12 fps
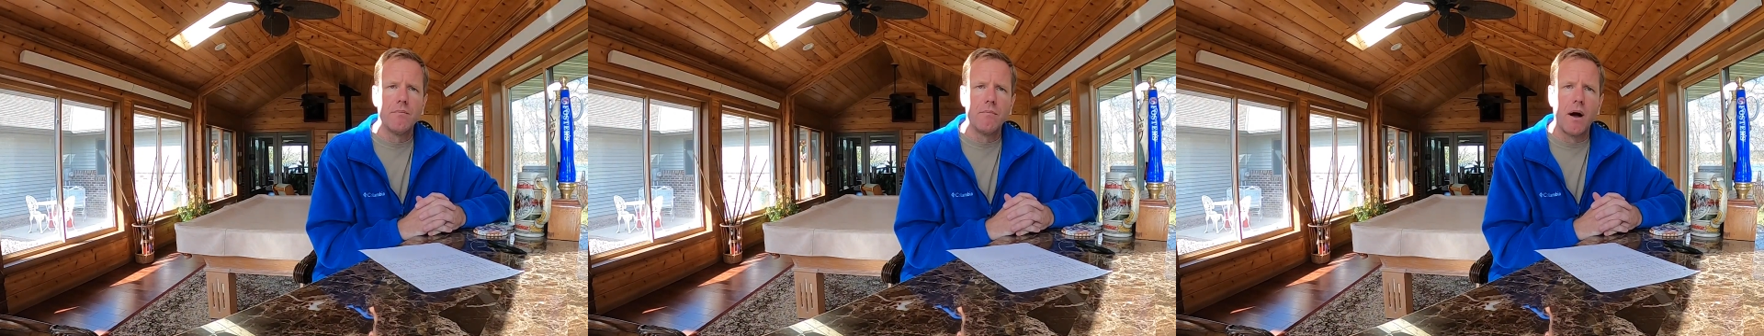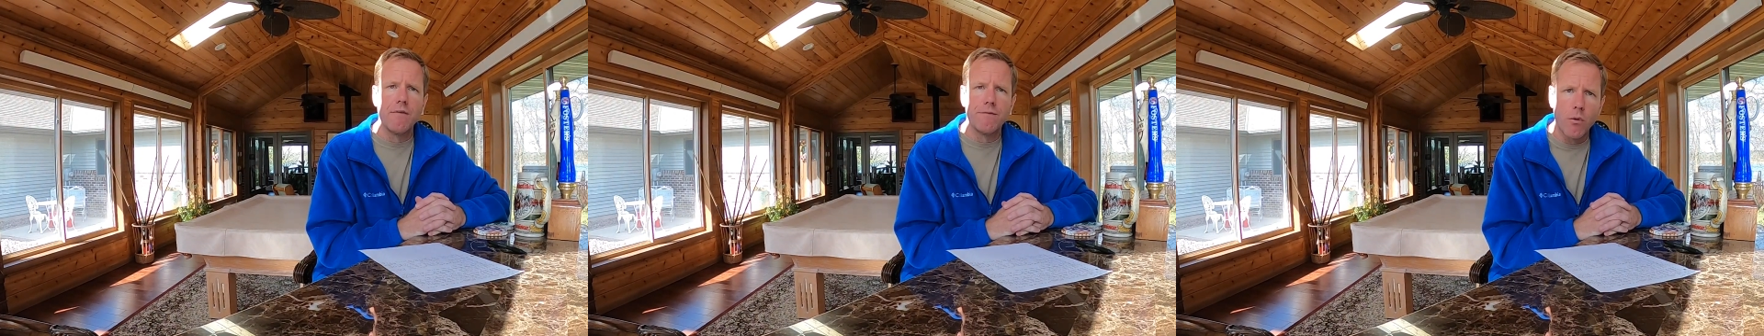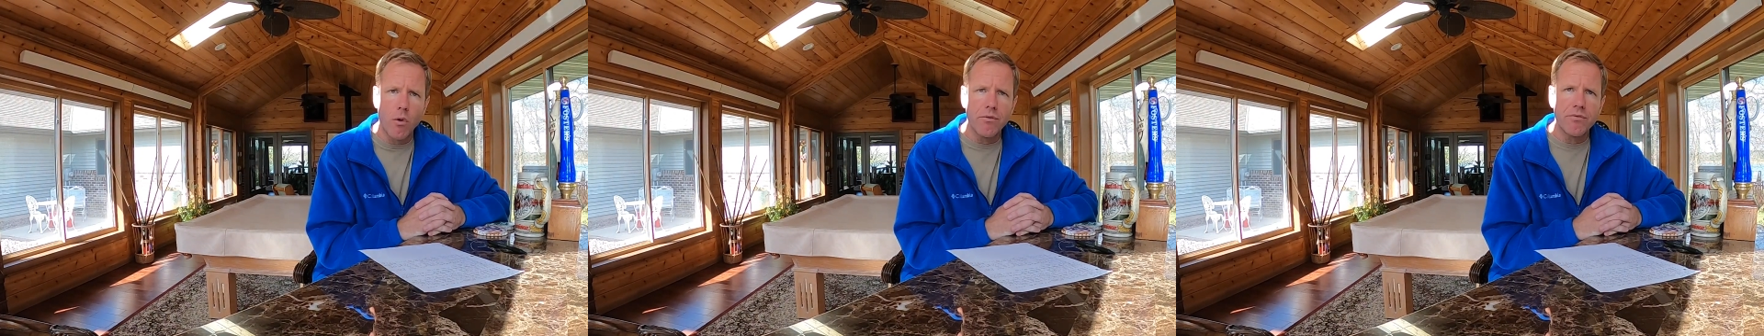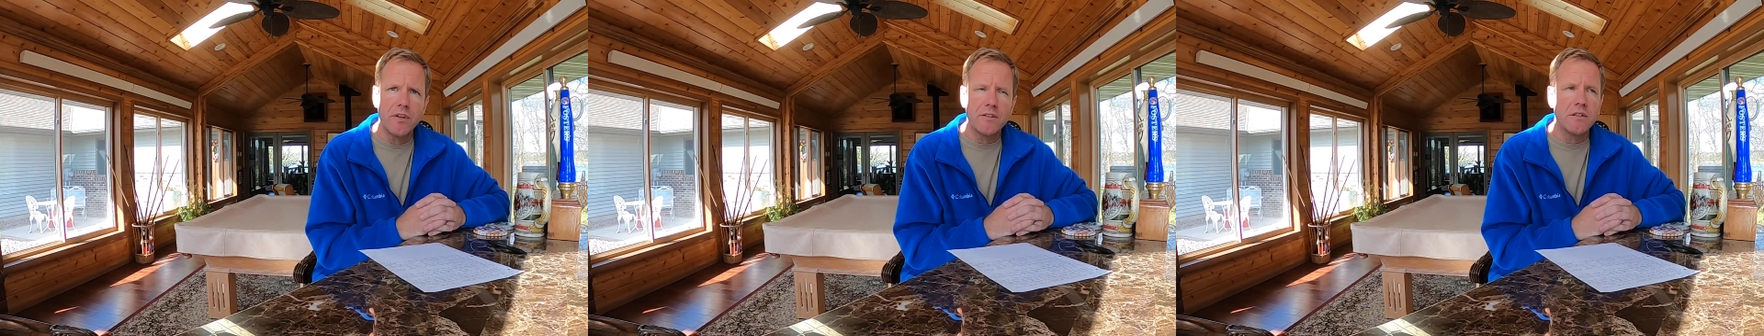My
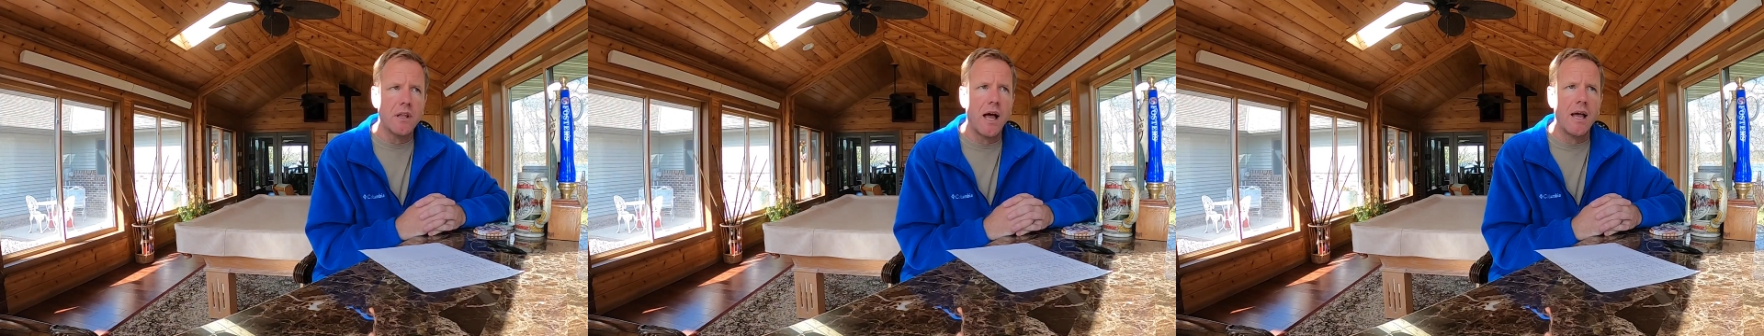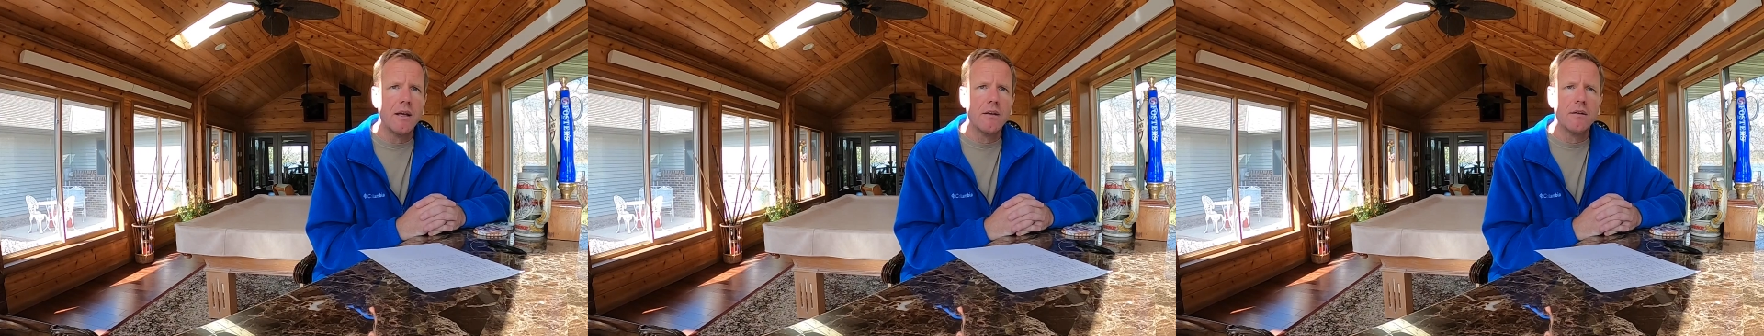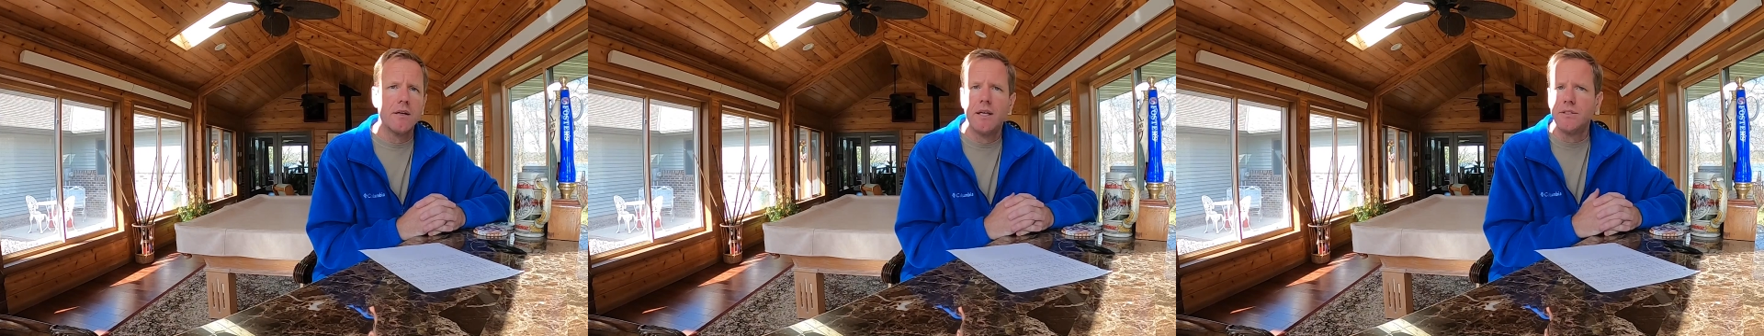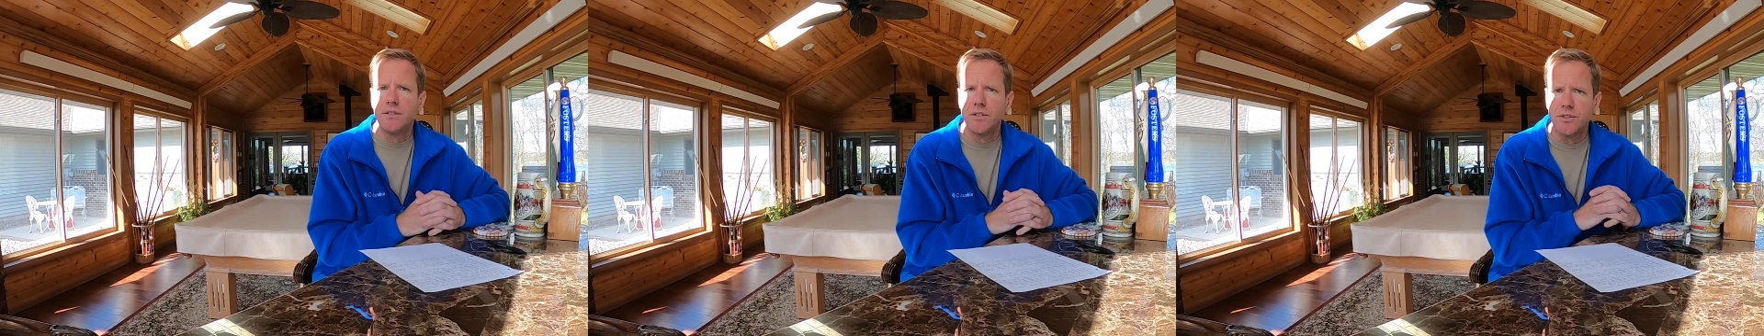fourth dislike
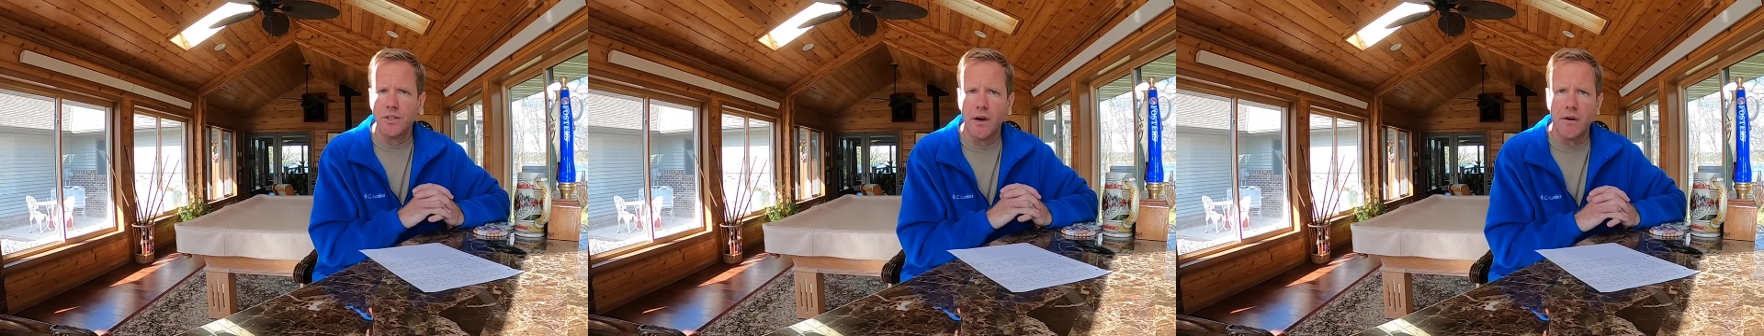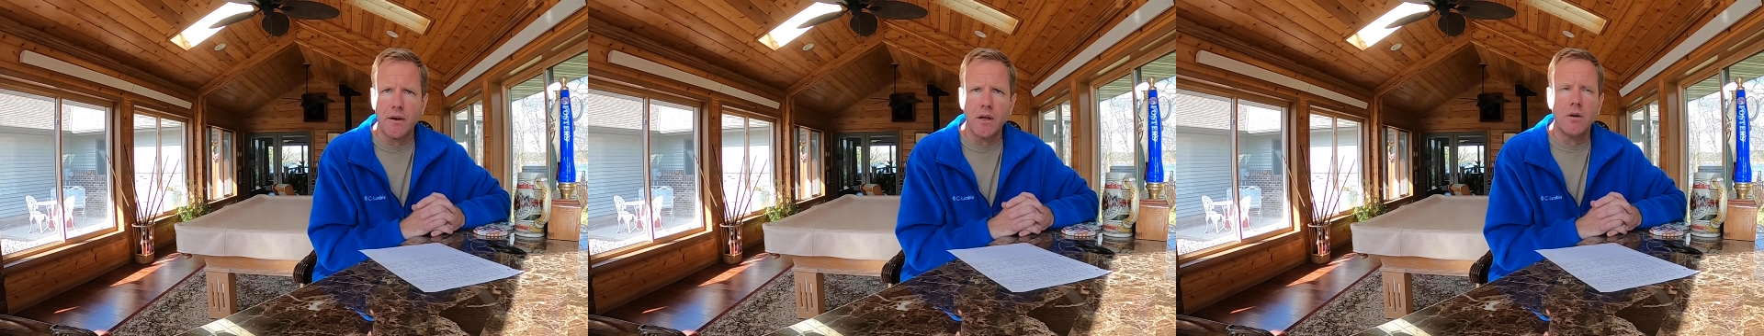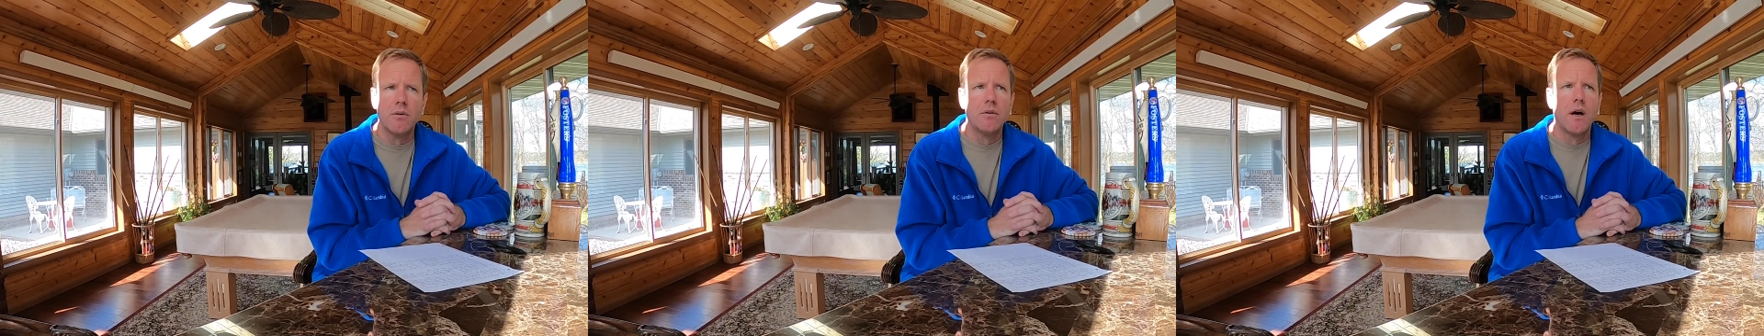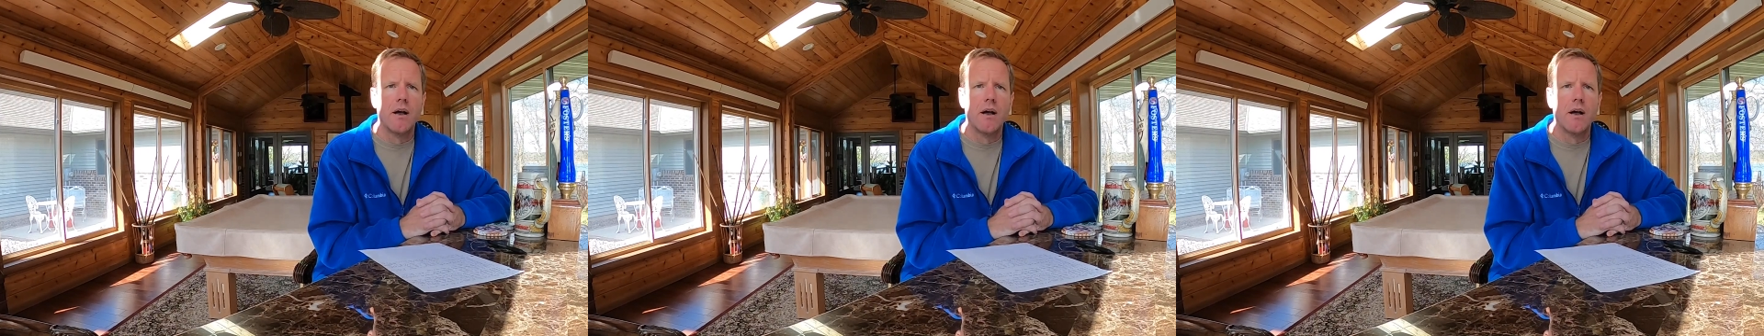is the stereo.